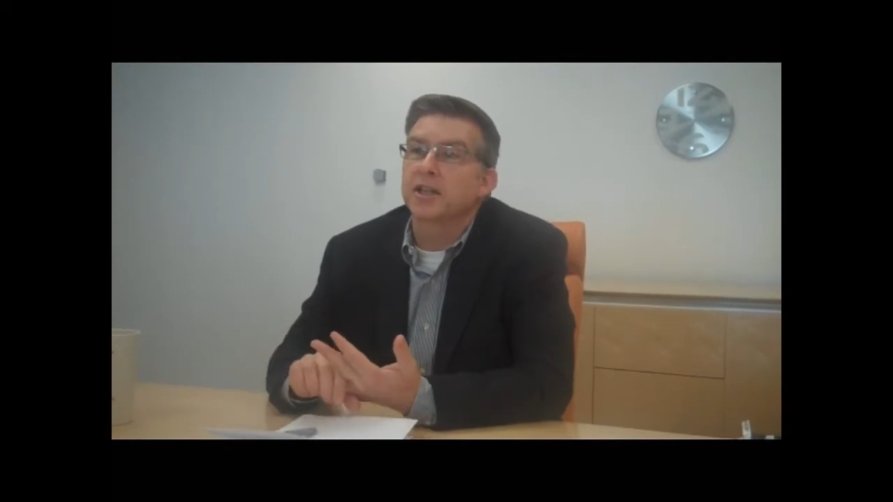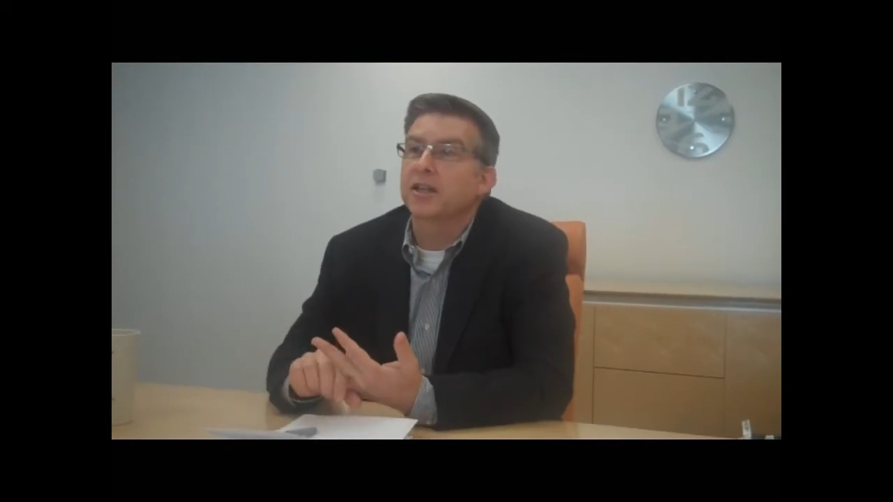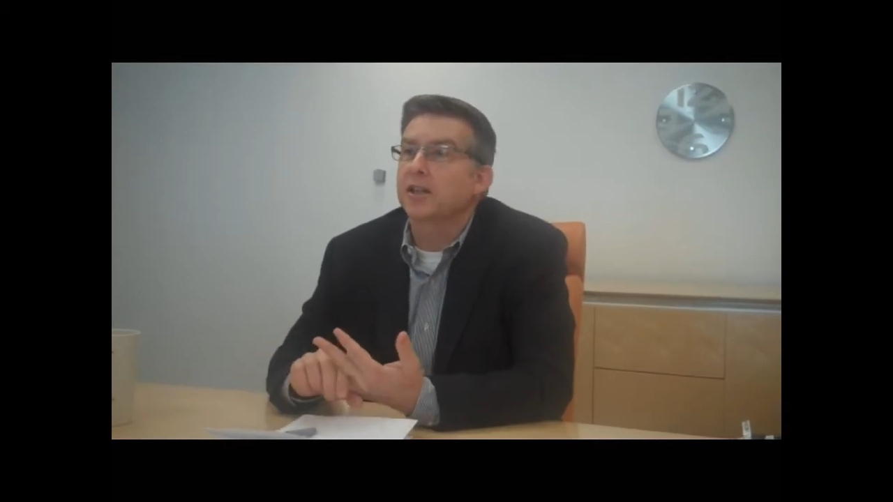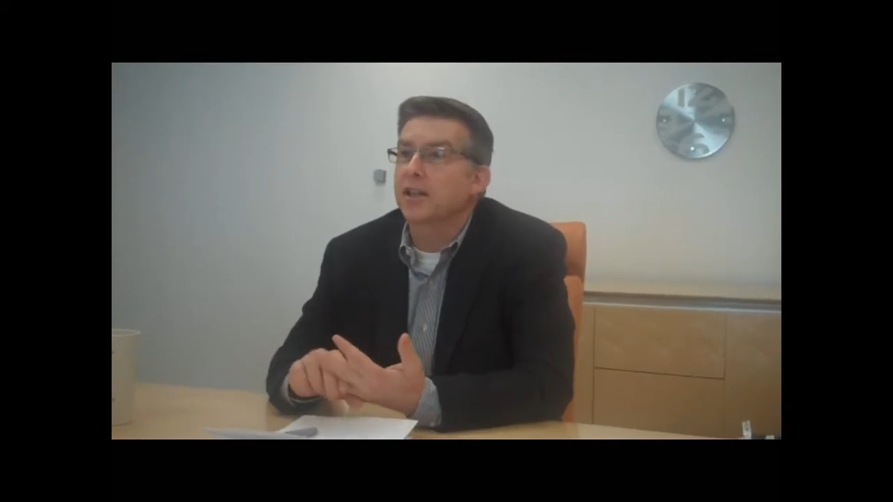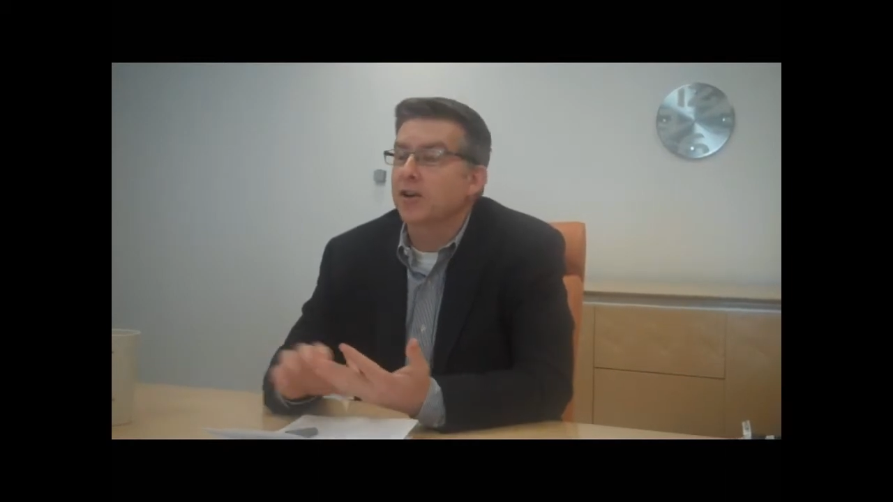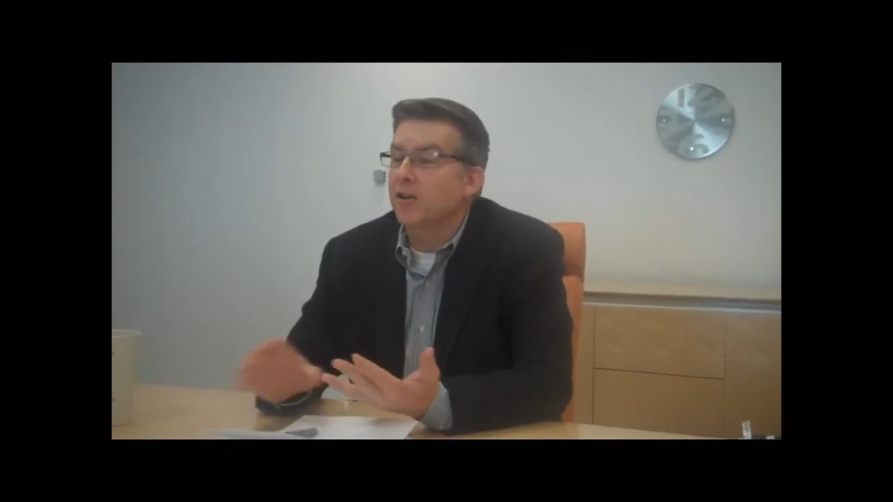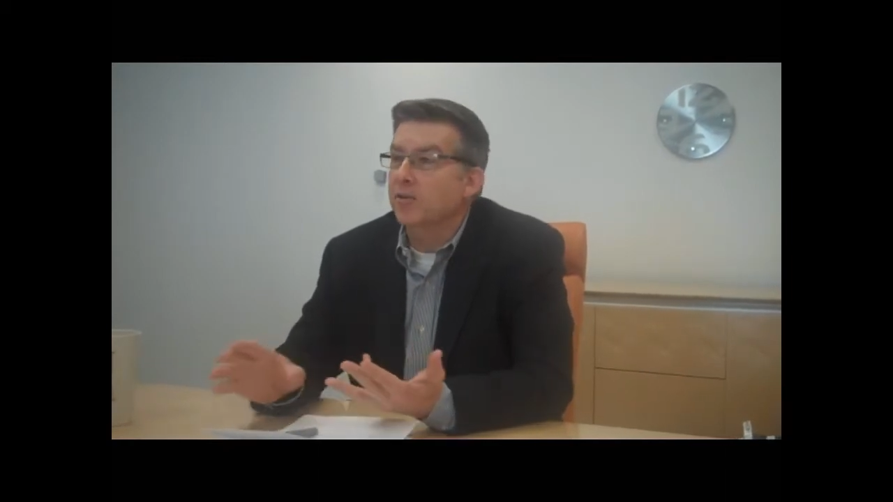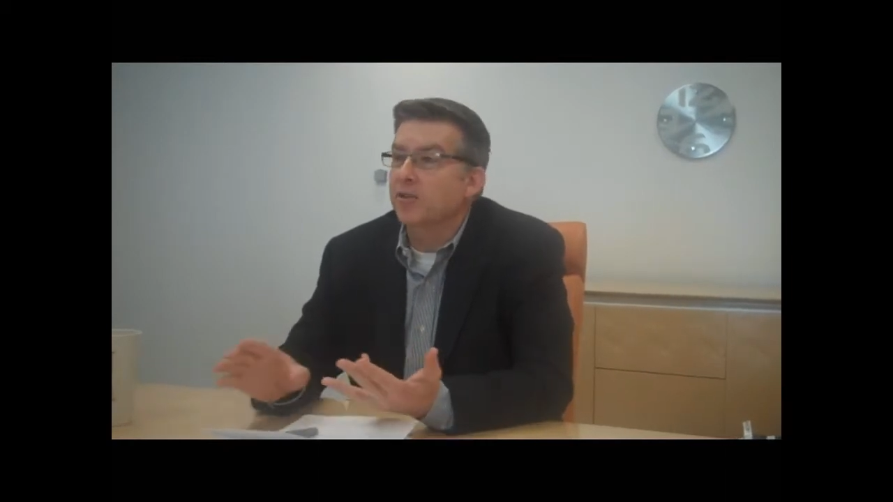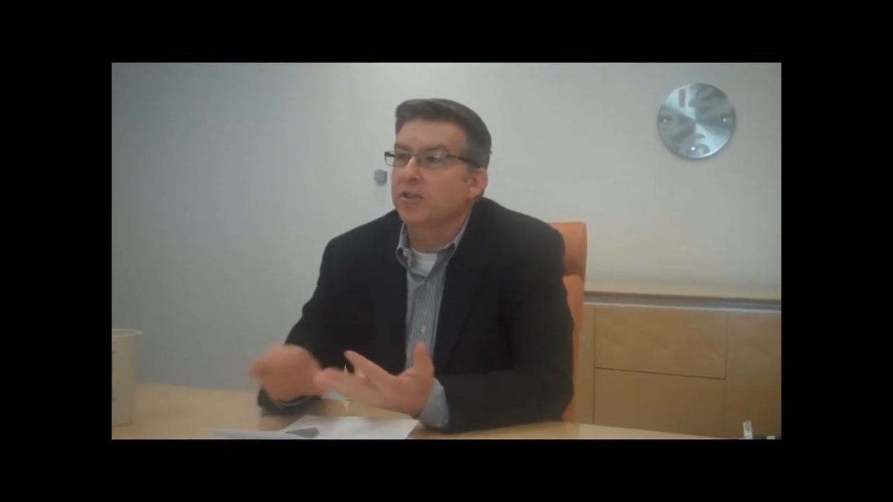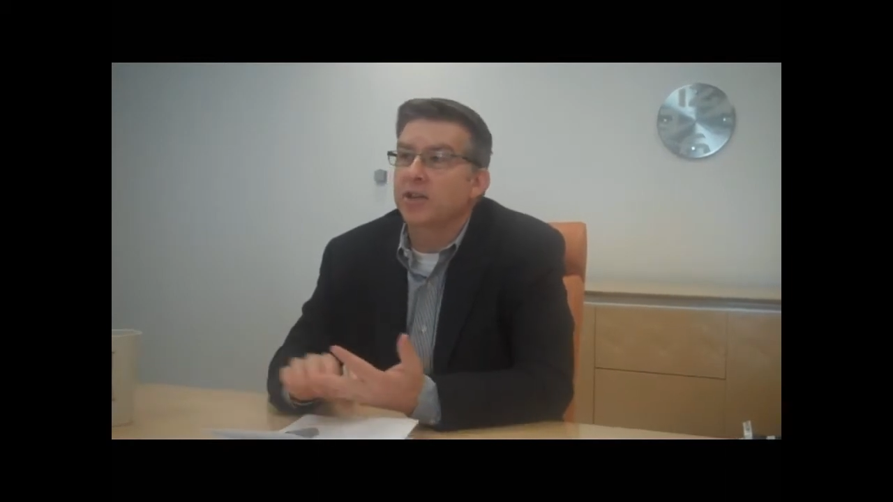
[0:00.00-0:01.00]
and that
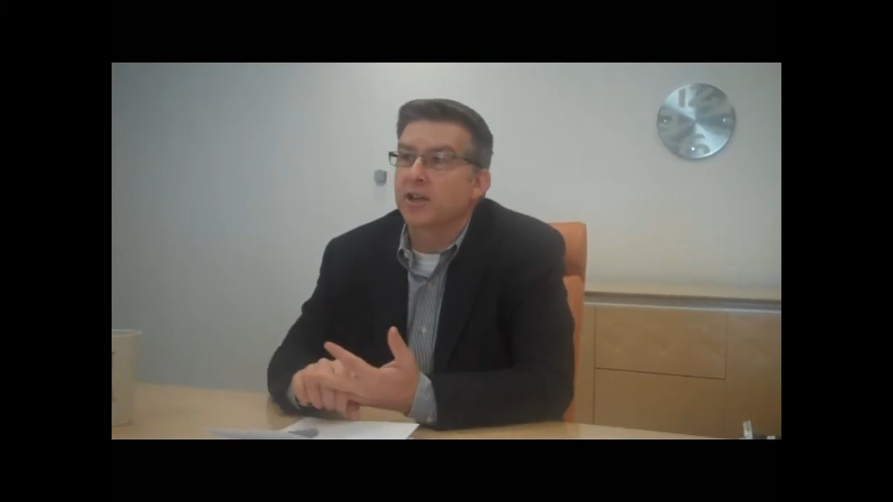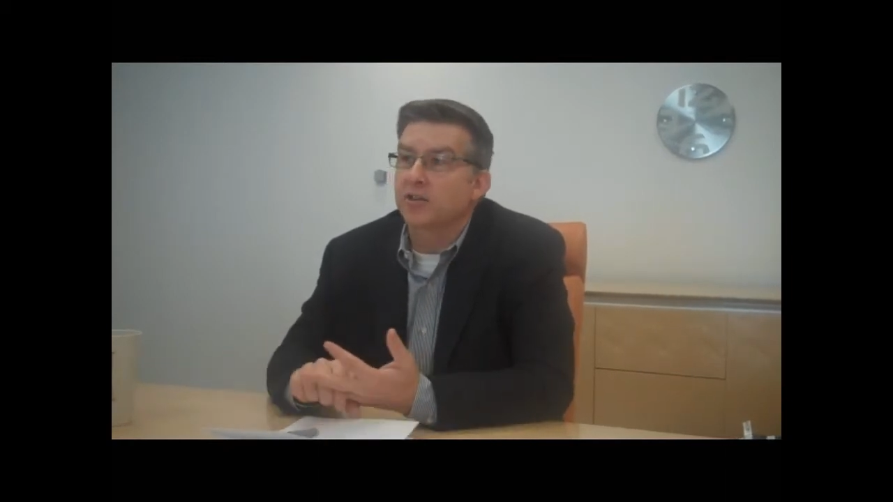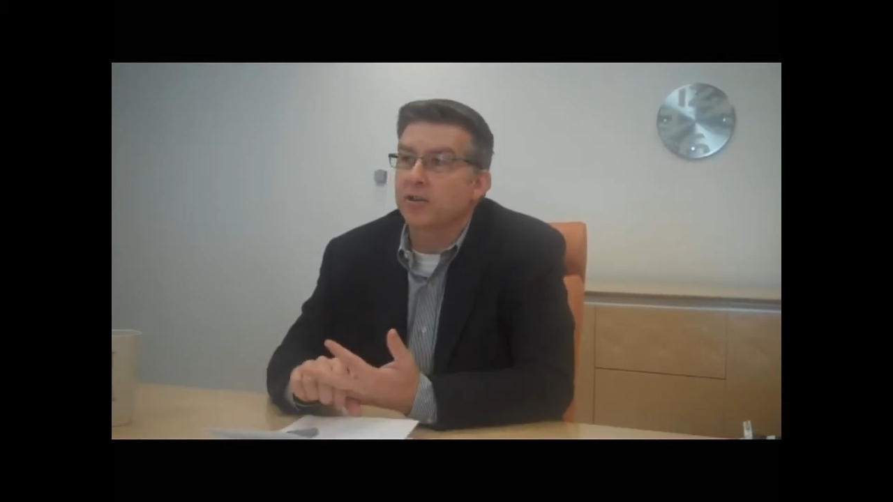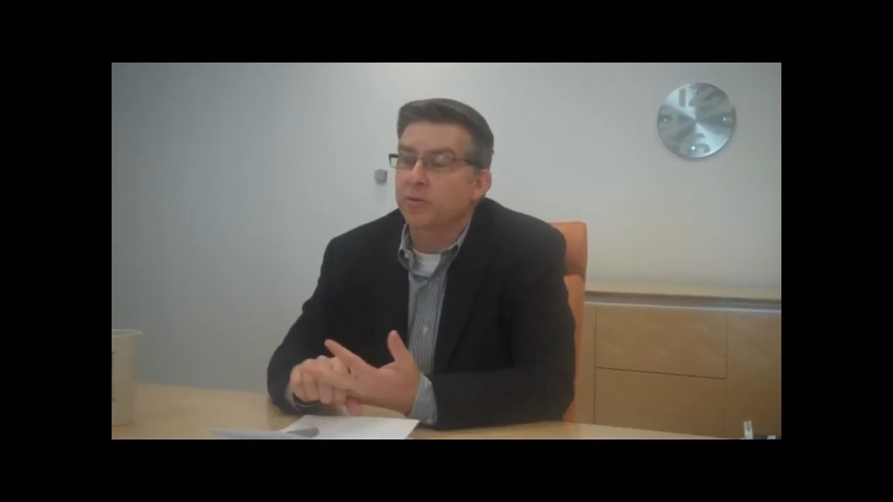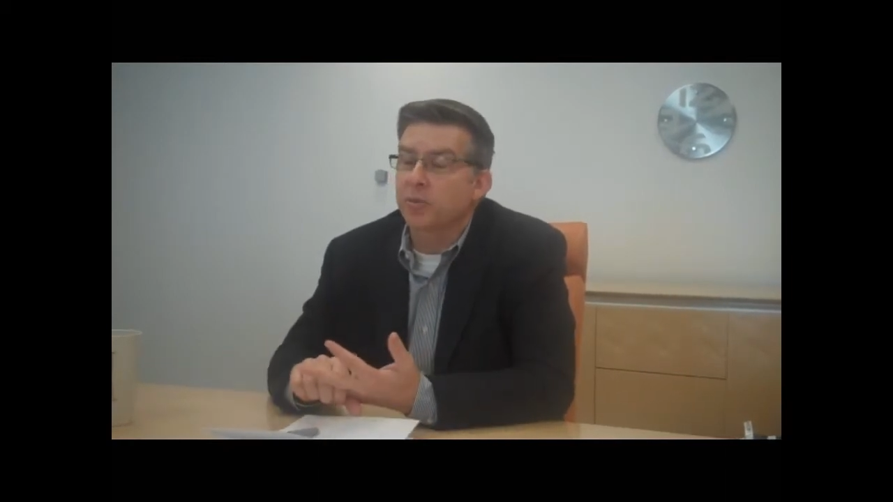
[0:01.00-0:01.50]
obviously has an